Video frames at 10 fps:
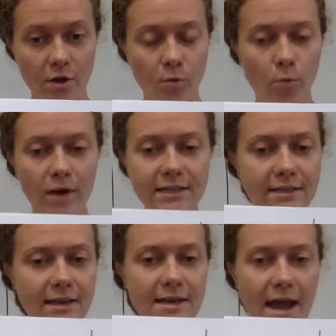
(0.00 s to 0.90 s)
What is the
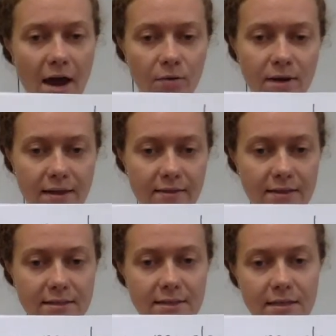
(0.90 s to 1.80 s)
noun in
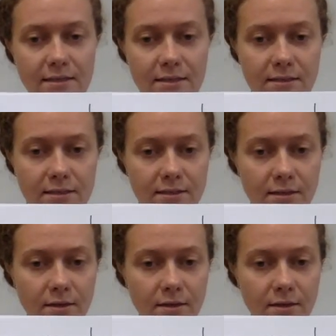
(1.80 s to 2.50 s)
this sentence?